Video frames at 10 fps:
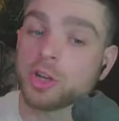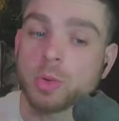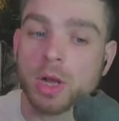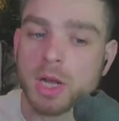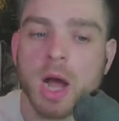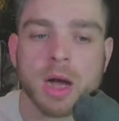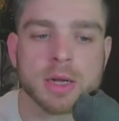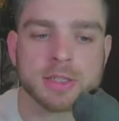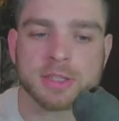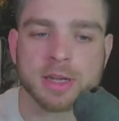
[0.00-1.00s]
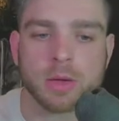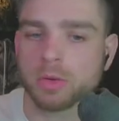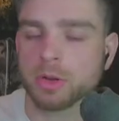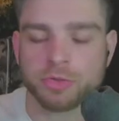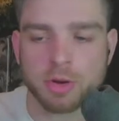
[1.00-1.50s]
like a hard sell,
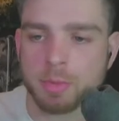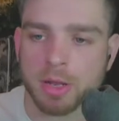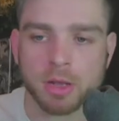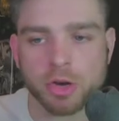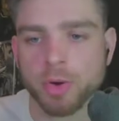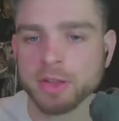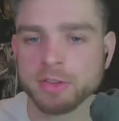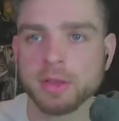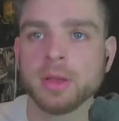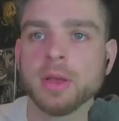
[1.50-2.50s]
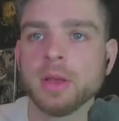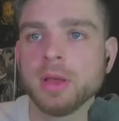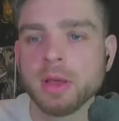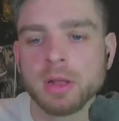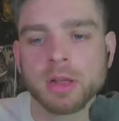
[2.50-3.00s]
not trying to be like crazy,
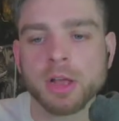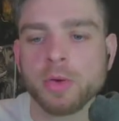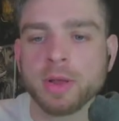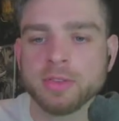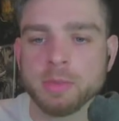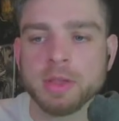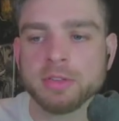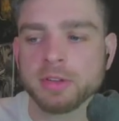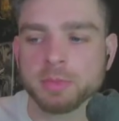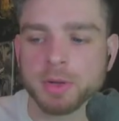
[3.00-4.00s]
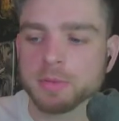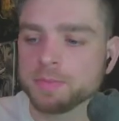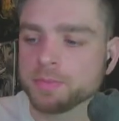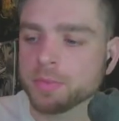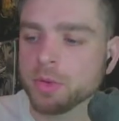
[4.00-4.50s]
like a crazy businessman
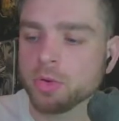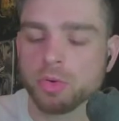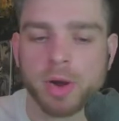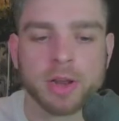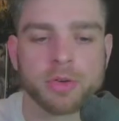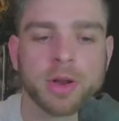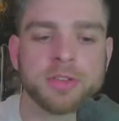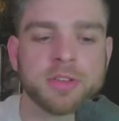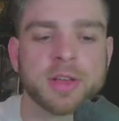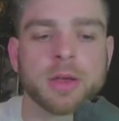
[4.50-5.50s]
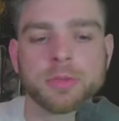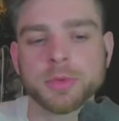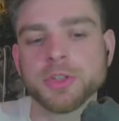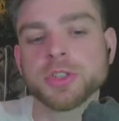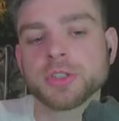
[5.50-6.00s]
or crazy
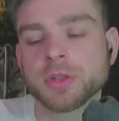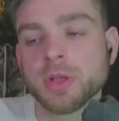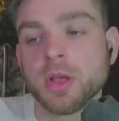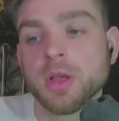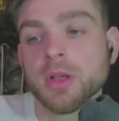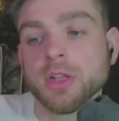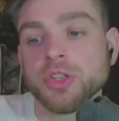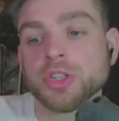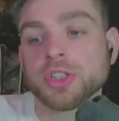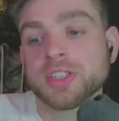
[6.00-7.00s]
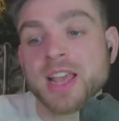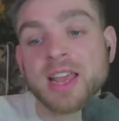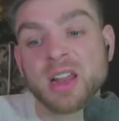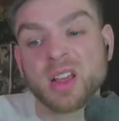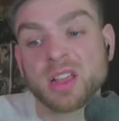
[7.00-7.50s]
salesman. Just
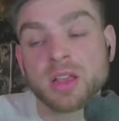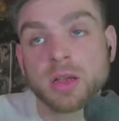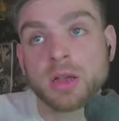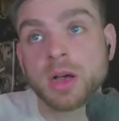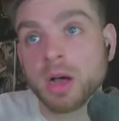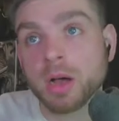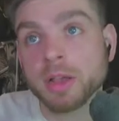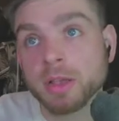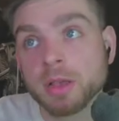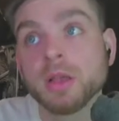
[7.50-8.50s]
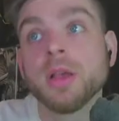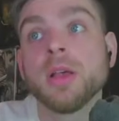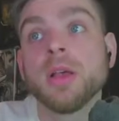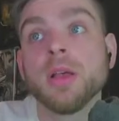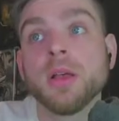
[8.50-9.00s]
saying like, hi,
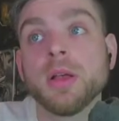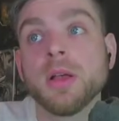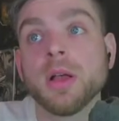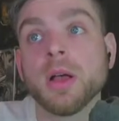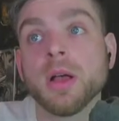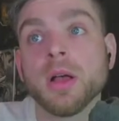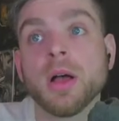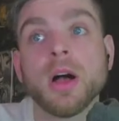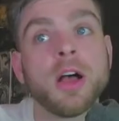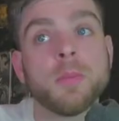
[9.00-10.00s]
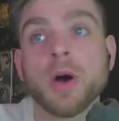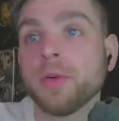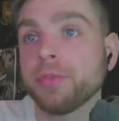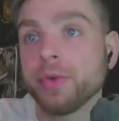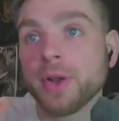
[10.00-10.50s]
I'm
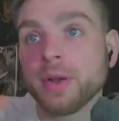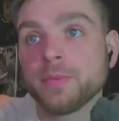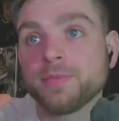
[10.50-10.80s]
offering